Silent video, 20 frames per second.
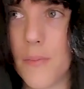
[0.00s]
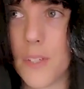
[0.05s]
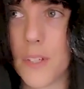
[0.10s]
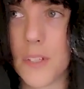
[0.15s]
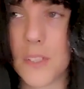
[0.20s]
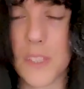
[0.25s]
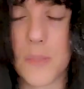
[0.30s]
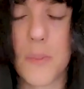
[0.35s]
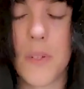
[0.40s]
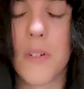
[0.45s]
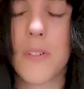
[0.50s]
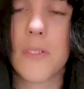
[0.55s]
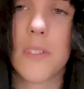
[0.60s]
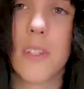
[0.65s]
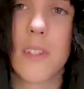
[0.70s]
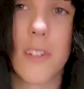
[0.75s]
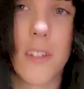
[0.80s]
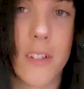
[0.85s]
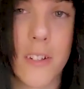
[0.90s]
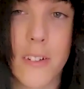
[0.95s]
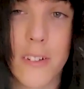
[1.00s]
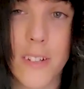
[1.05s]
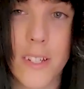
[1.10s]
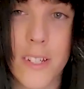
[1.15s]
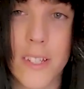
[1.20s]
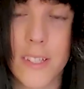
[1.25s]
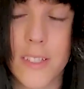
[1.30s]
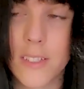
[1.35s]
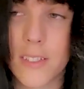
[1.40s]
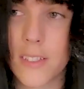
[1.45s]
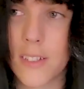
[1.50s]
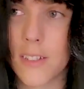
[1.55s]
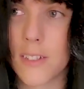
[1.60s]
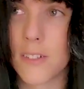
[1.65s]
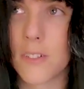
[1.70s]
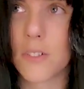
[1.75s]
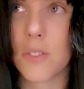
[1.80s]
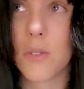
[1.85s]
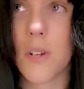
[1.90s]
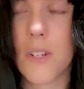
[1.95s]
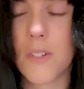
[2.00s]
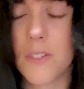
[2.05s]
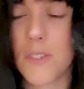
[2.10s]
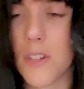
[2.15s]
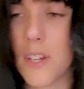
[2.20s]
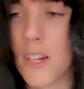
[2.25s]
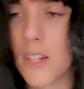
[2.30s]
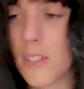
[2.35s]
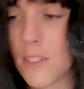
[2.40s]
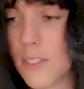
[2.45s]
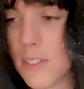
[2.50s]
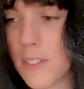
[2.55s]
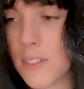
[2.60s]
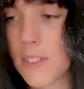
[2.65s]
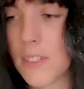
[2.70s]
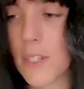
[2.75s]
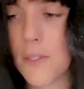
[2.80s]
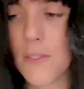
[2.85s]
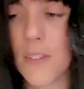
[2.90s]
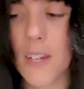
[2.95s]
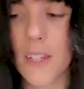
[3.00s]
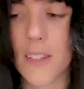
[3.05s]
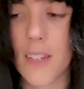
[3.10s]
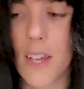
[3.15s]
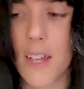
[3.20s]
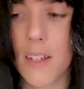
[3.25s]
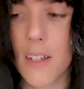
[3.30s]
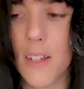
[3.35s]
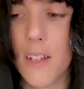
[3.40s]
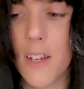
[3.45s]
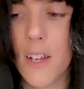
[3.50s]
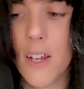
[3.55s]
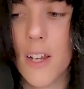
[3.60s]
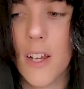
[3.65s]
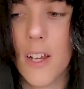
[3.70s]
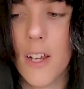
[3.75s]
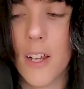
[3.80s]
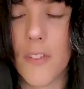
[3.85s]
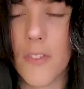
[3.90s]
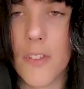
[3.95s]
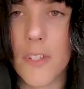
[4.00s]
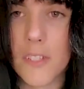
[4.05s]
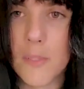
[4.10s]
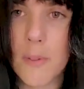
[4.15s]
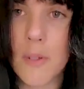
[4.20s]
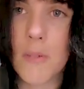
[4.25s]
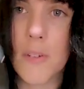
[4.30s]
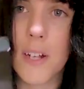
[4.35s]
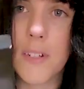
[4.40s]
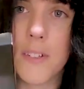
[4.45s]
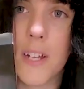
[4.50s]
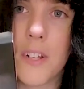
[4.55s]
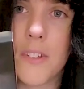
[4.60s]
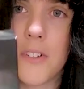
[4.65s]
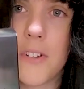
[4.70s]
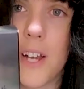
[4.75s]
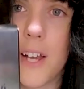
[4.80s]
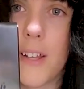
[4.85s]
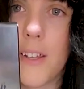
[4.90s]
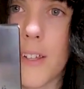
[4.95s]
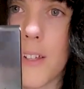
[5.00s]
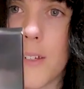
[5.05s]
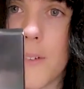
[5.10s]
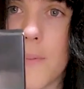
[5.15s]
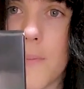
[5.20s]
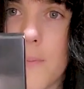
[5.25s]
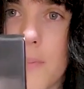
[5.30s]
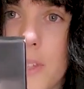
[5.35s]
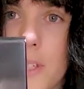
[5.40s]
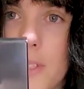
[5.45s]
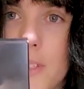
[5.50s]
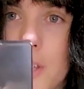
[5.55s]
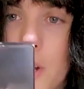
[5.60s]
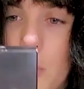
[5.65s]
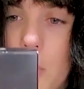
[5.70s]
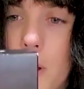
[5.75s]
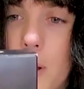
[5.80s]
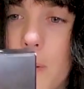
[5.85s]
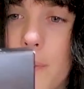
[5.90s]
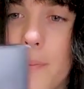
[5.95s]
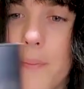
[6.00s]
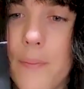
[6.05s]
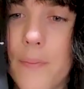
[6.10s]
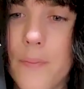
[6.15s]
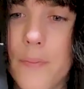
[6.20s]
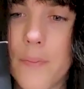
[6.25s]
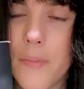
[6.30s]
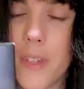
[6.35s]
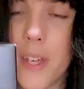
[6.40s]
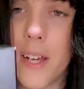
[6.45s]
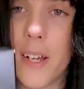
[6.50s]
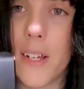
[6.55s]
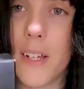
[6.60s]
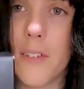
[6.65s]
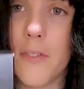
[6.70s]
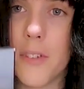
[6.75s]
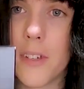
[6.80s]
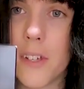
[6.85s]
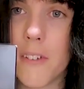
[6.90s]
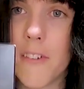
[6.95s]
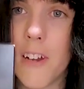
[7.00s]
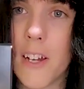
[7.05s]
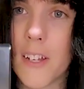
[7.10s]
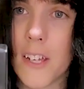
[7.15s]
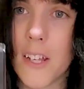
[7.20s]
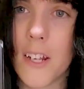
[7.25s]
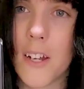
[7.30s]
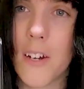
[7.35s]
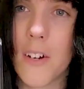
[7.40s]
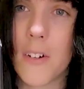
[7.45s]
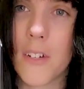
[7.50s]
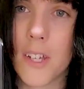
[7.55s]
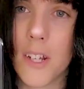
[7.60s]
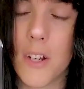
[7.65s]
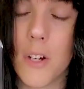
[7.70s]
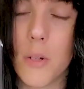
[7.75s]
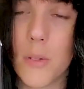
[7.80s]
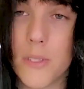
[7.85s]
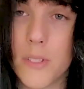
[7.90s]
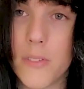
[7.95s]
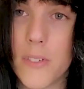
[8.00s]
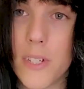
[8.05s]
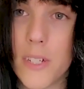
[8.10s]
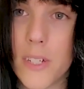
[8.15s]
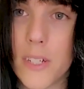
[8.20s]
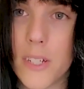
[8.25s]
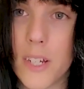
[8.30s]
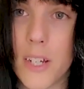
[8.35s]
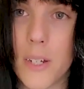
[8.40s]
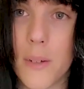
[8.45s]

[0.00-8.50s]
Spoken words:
conspiracy theories and treasure hunts and stuff like that, this will be right down your alley. So yeah, if you can get a hold of it,